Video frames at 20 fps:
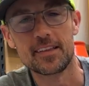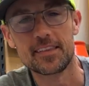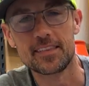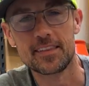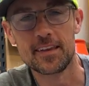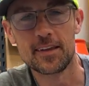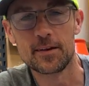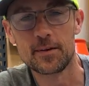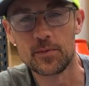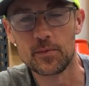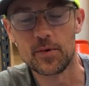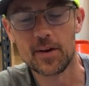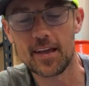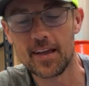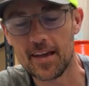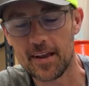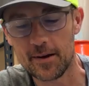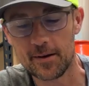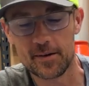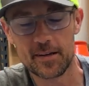than we
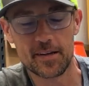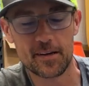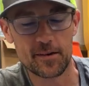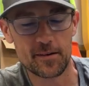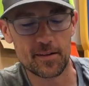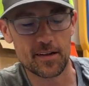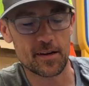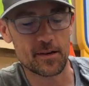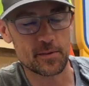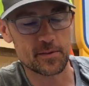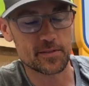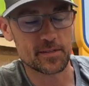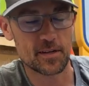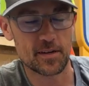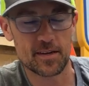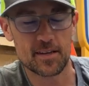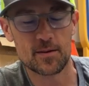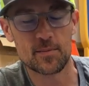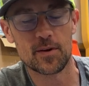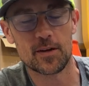had on here, like I was
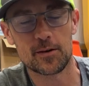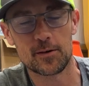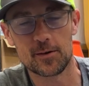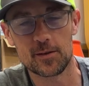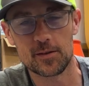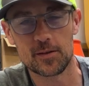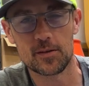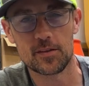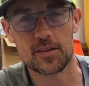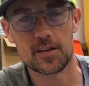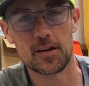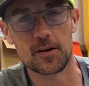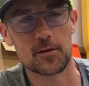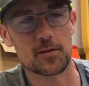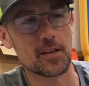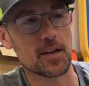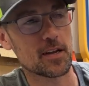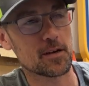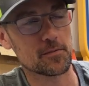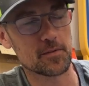talking about earlier, the
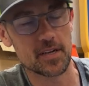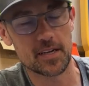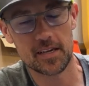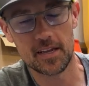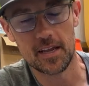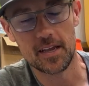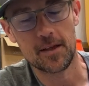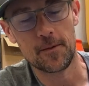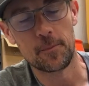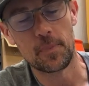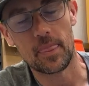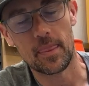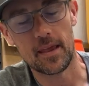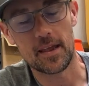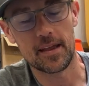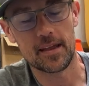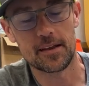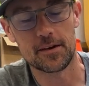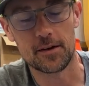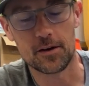Carolina rig
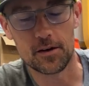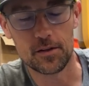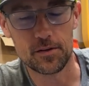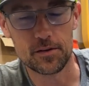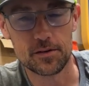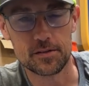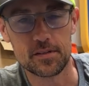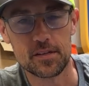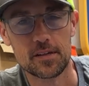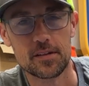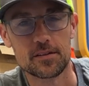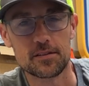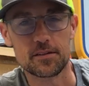and others.